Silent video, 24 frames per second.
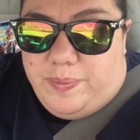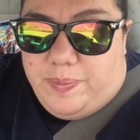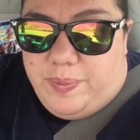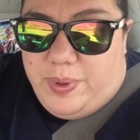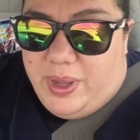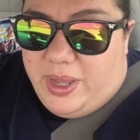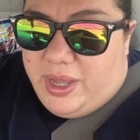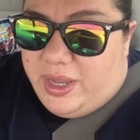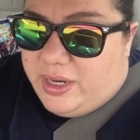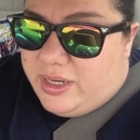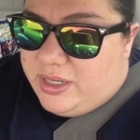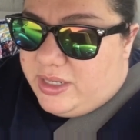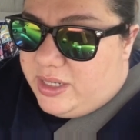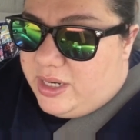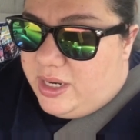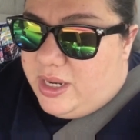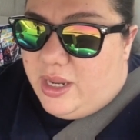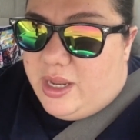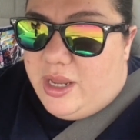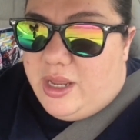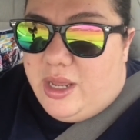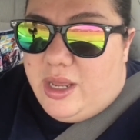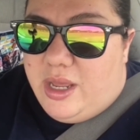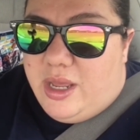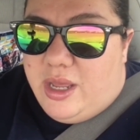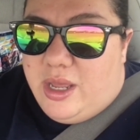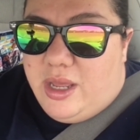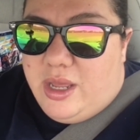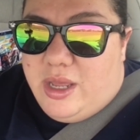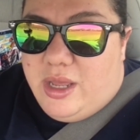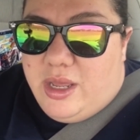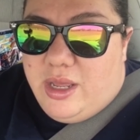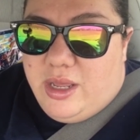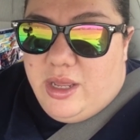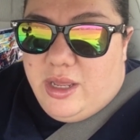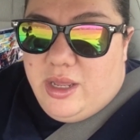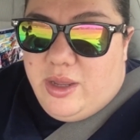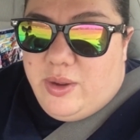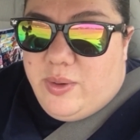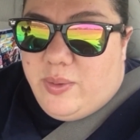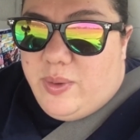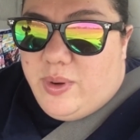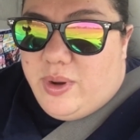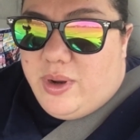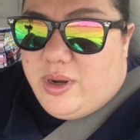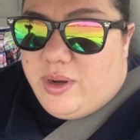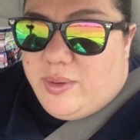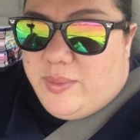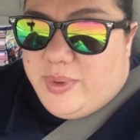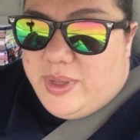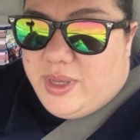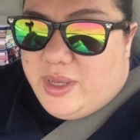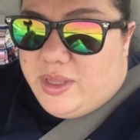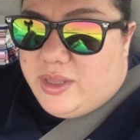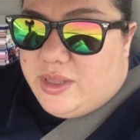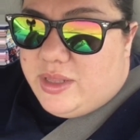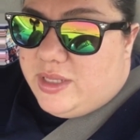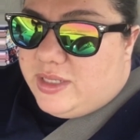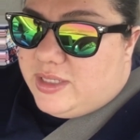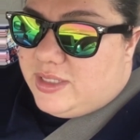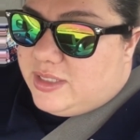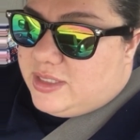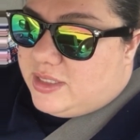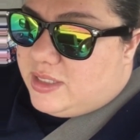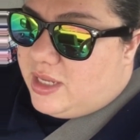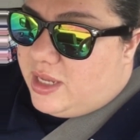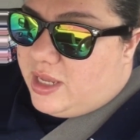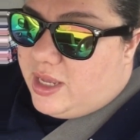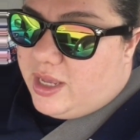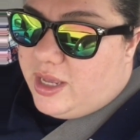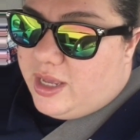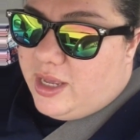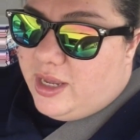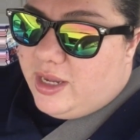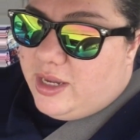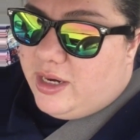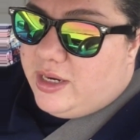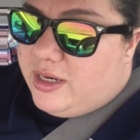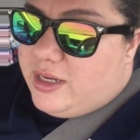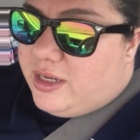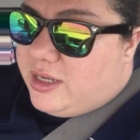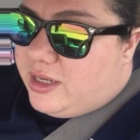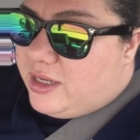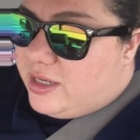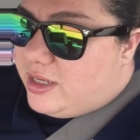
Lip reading: But we're gonna be on this side,